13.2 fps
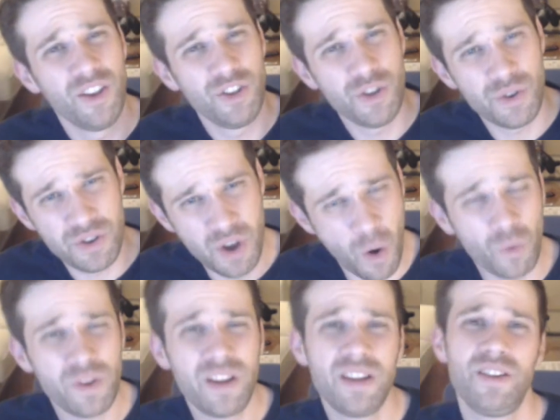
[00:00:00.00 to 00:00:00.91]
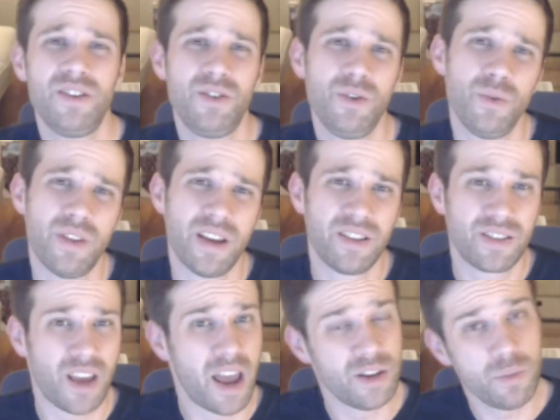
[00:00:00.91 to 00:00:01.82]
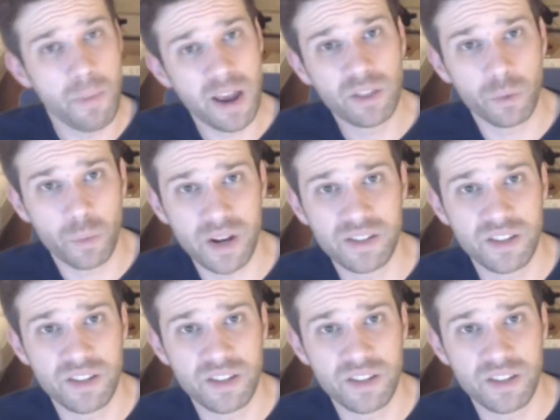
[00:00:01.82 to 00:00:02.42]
you don't need to do this, and you make the right